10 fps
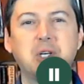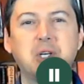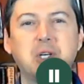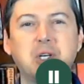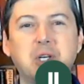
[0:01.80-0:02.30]
Okay,
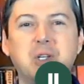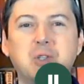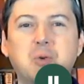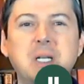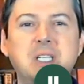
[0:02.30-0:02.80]
section
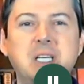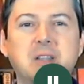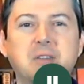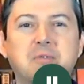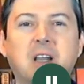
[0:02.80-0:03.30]

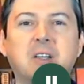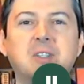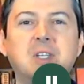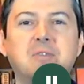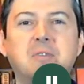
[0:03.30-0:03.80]
20, the
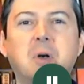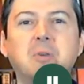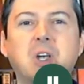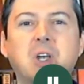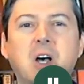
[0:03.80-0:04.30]
fallacy of
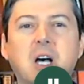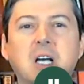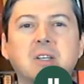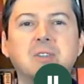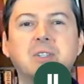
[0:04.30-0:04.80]
false
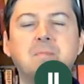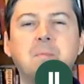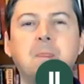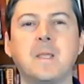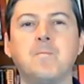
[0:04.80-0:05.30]
cause.